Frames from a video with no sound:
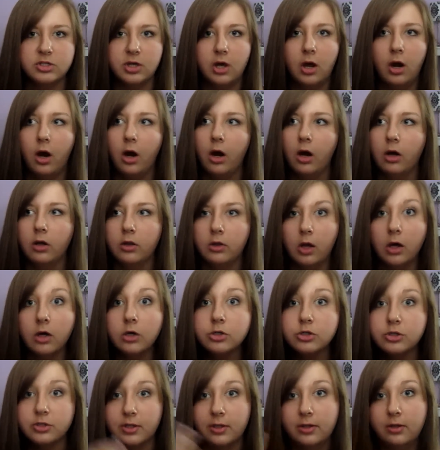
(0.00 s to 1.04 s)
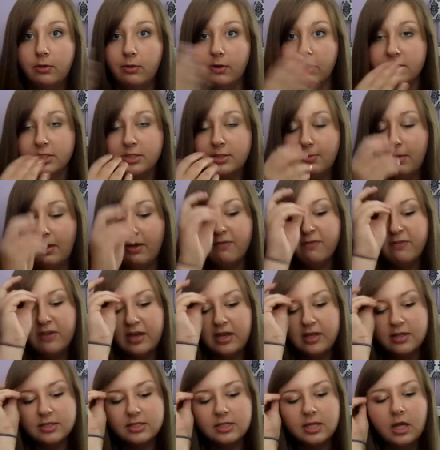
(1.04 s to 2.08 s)
are larger than the rest of my
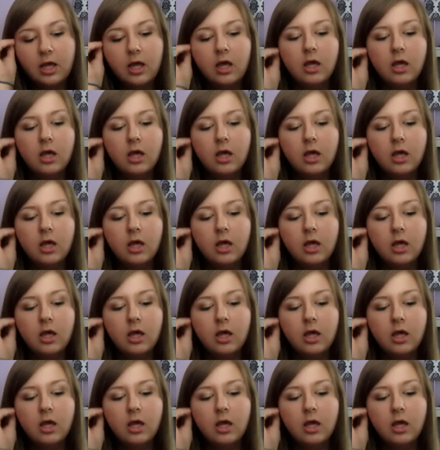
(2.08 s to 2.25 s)
face.